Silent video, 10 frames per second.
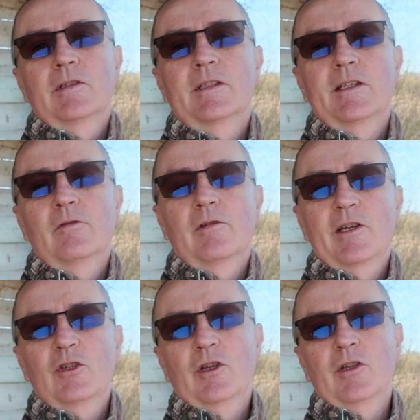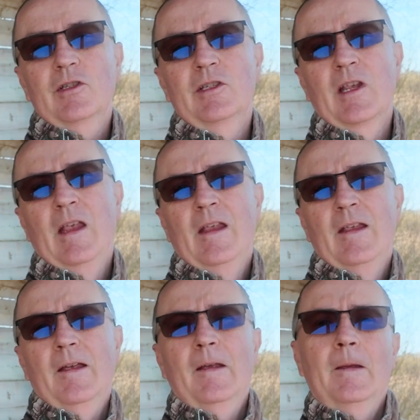considerations.
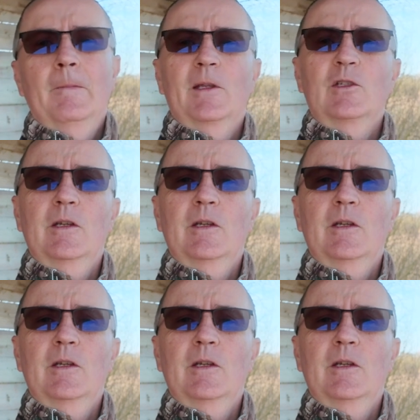The